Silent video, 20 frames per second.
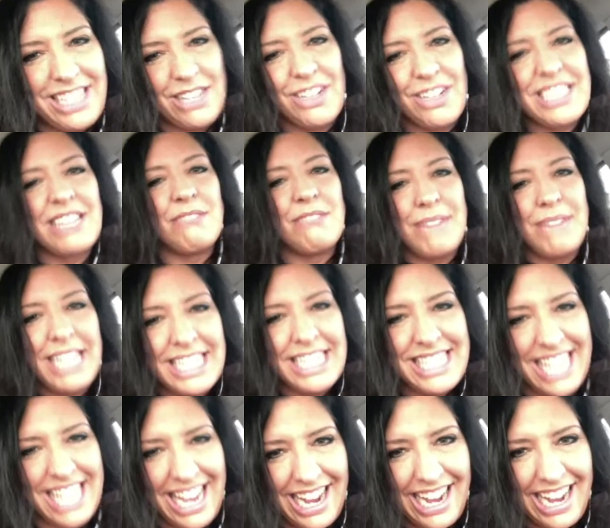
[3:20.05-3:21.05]
It wasn't me
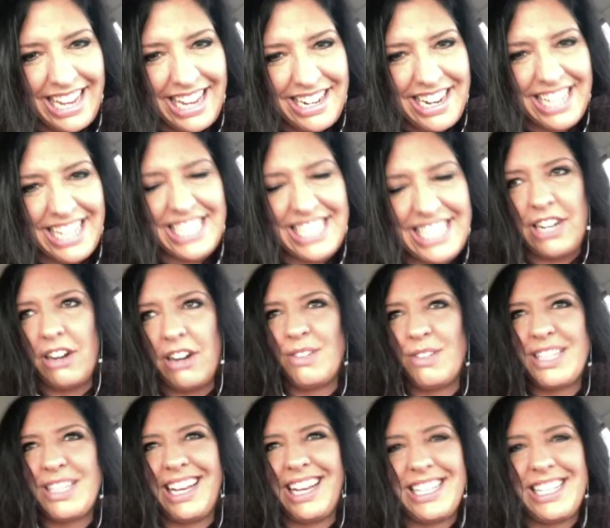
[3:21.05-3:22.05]
saying I had nest hair. It
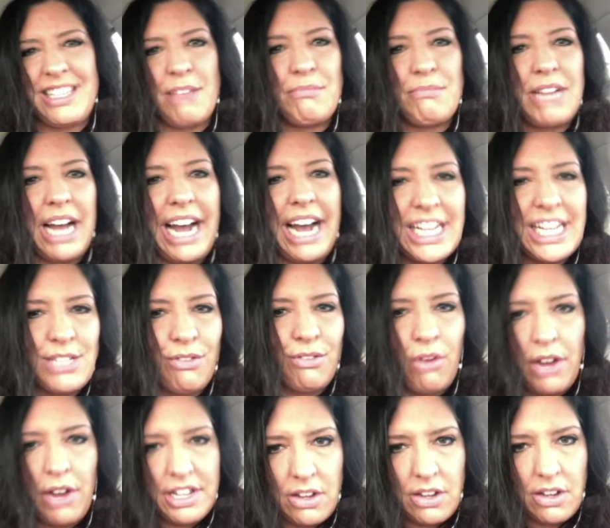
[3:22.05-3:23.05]
was like some guy's
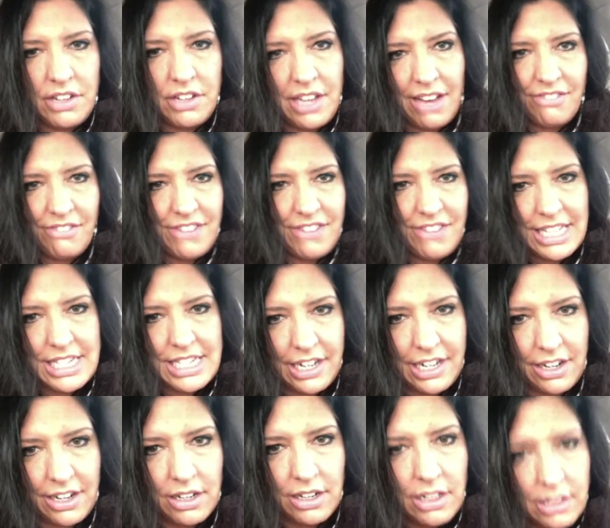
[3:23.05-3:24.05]
voice going, you have nest
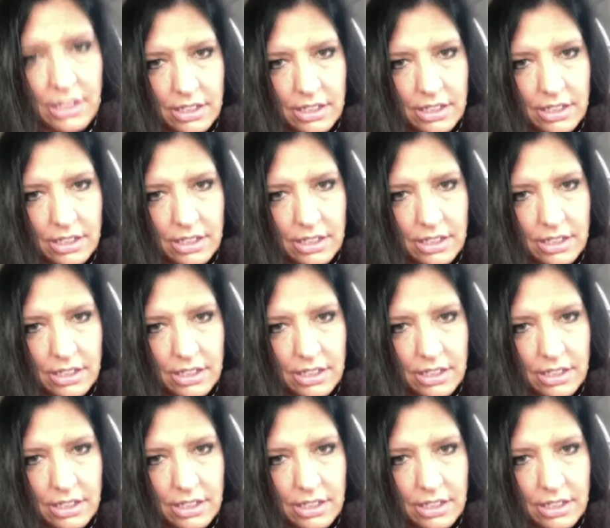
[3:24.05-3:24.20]
hair.